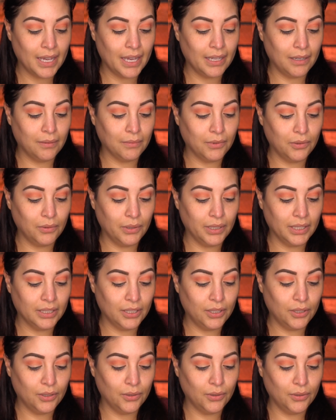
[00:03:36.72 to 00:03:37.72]
and I'm
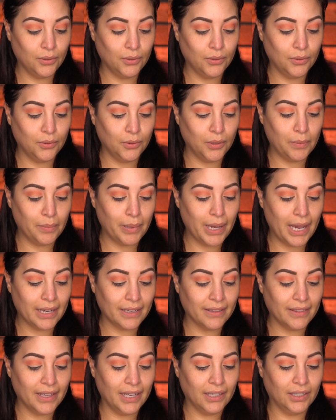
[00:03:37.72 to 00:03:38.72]
going to
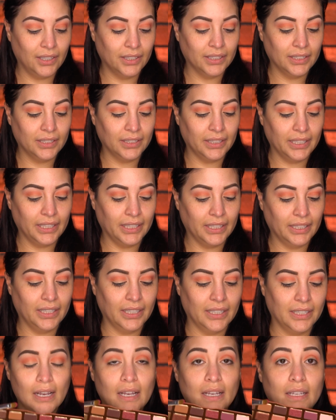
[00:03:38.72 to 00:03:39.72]
pack that on the
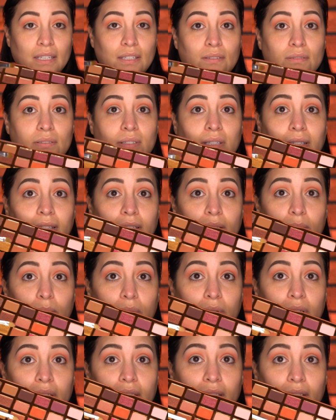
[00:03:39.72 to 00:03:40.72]
lid. Using this
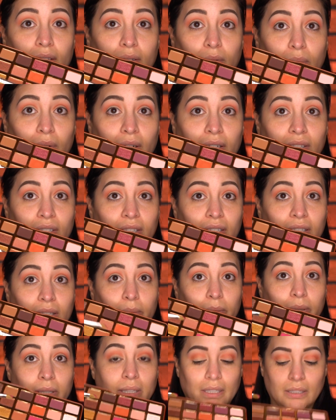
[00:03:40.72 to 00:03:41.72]
particular brush in
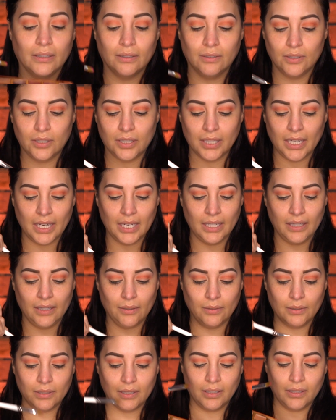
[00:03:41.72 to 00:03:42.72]
this particular shade,
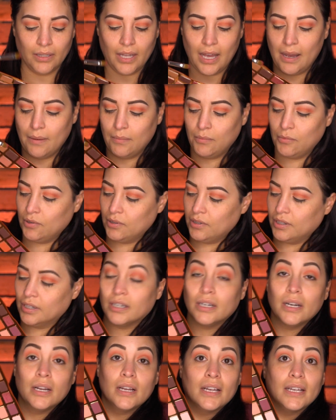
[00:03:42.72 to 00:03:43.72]
there is a lot
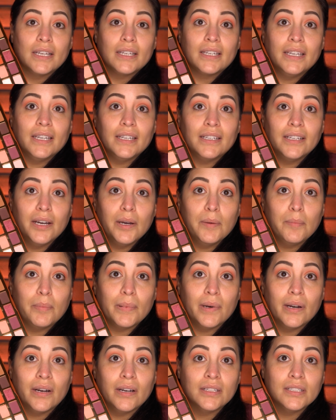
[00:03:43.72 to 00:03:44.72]
more kick
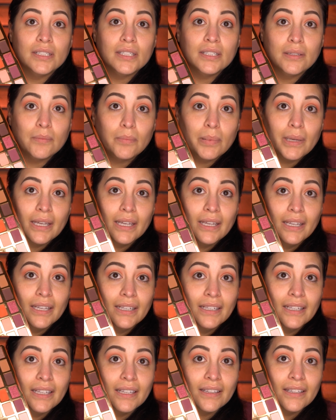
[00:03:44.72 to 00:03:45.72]
up onto the
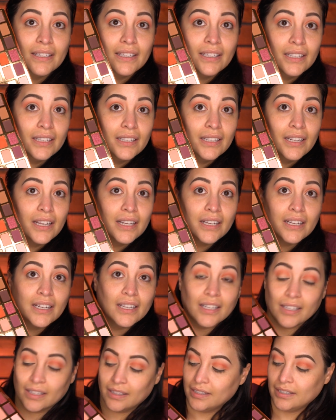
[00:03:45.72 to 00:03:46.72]
pan than
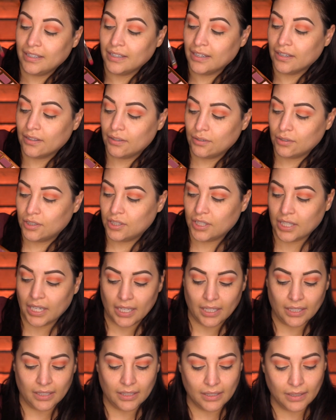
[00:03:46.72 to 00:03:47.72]
the other
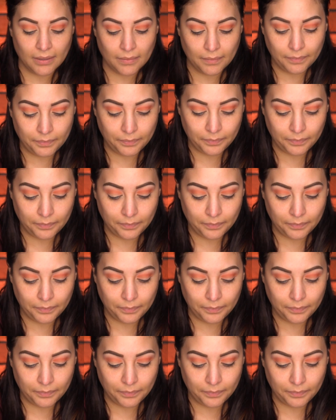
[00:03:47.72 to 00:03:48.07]
shades.